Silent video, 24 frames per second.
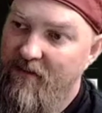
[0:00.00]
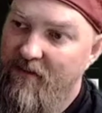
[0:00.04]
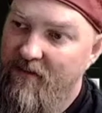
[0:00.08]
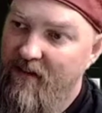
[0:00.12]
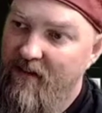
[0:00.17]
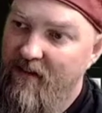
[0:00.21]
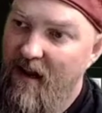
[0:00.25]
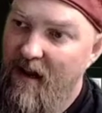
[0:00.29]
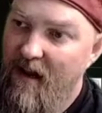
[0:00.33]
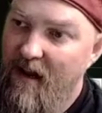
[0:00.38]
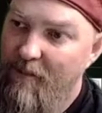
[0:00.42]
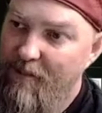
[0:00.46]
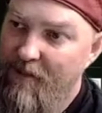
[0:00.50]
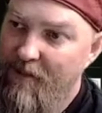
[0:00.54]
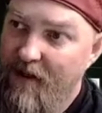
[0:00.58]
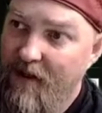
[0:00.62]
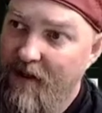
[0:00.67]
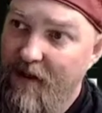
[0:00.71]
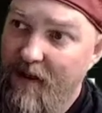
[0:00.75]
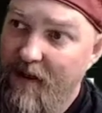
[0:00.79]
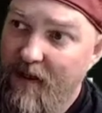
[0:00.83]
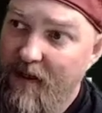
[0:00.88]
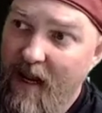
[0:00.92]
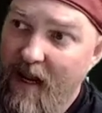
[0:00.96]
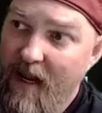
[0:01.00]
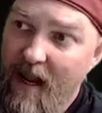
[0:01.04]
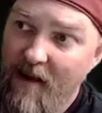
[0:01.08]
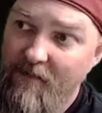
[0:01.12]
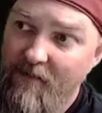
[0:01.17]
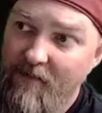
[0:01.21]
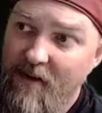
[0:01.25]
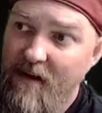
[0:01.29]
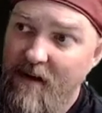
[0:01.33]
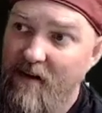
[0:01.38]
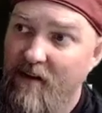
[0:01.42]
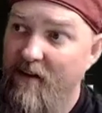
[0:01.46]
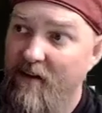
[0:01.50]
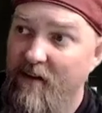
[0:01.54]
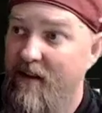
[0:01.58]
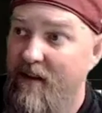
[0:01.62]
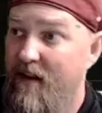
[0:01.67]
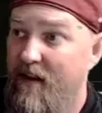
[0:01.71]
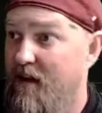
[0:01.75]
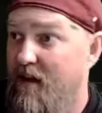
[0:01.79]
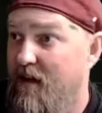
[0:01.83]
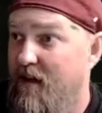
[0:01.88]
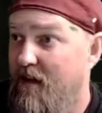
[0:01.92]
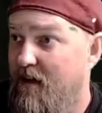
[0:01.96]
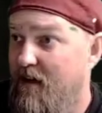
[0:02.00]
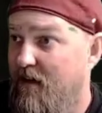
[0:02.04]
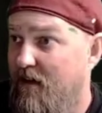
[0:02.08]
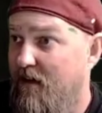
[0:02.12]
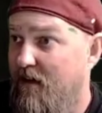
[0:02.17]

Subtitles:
stopped having the